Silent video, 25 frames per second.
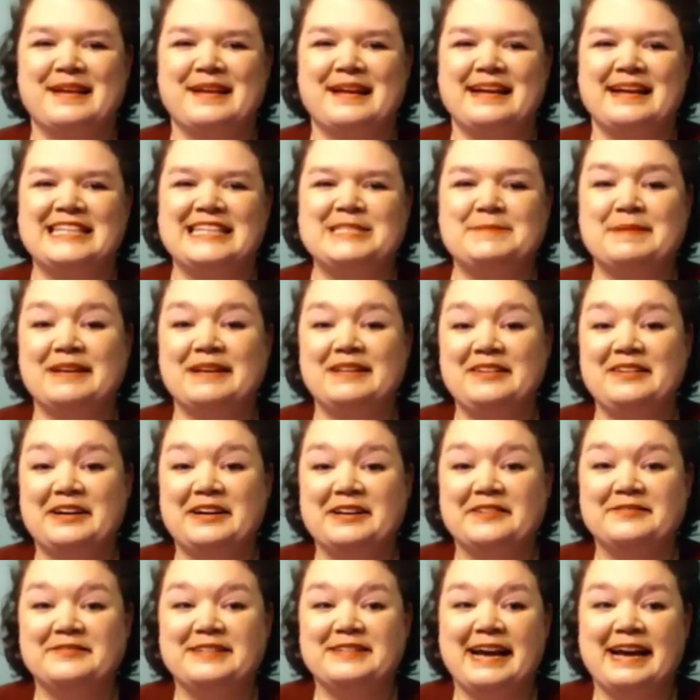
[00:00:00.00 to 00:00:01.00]
I spent a lot
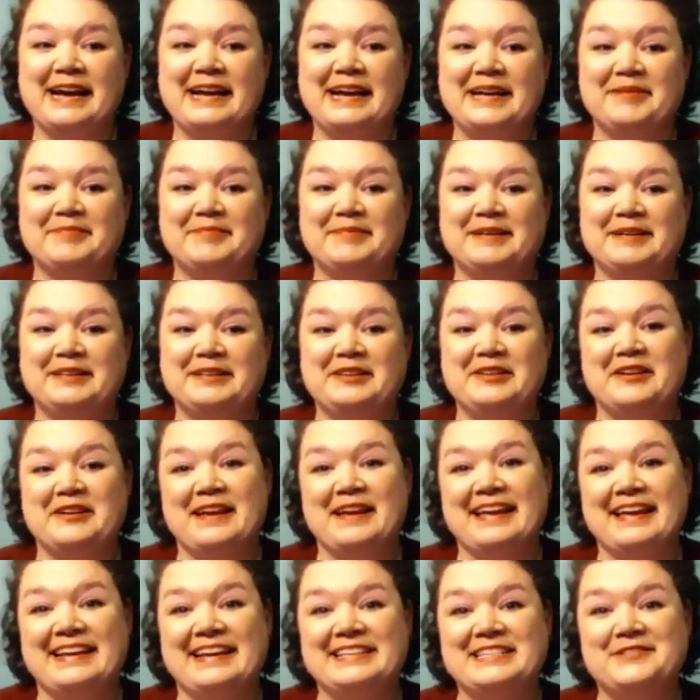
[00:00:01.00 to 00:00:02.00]
of time
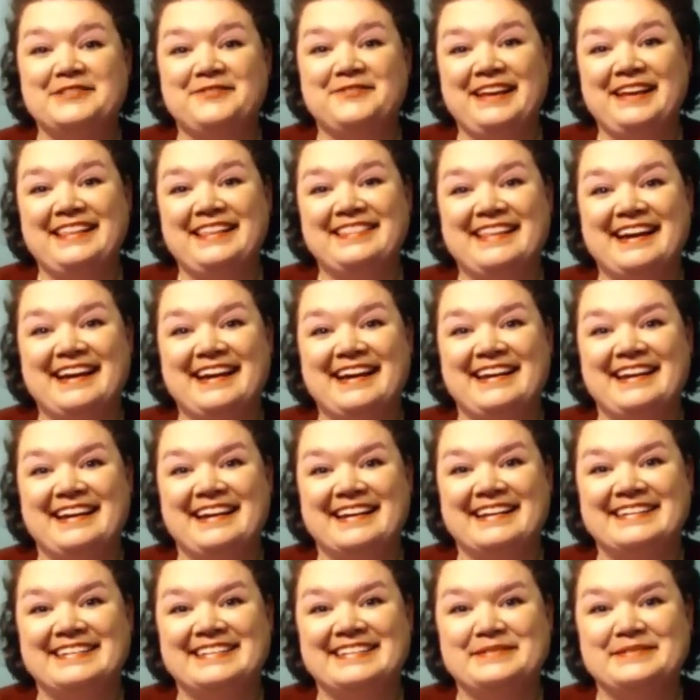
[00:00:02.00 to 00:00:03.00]
looking at his feet that
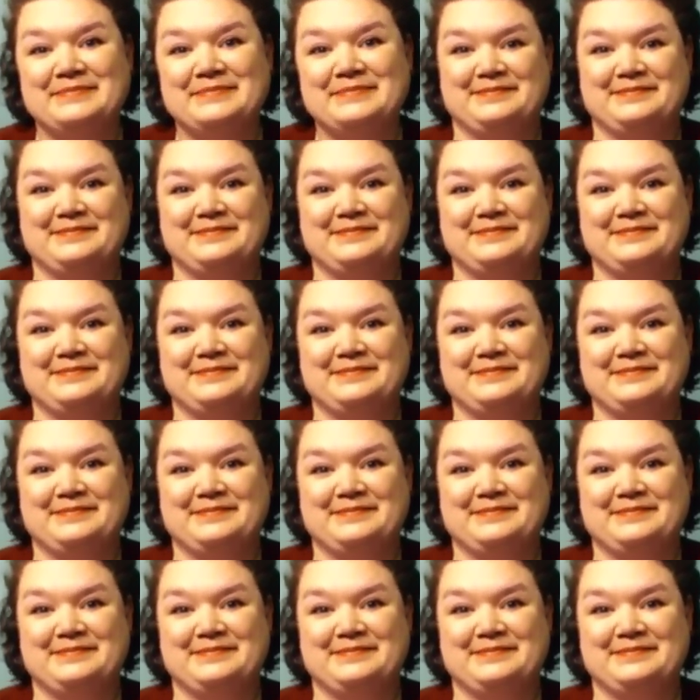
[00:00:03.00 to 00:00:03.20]
night.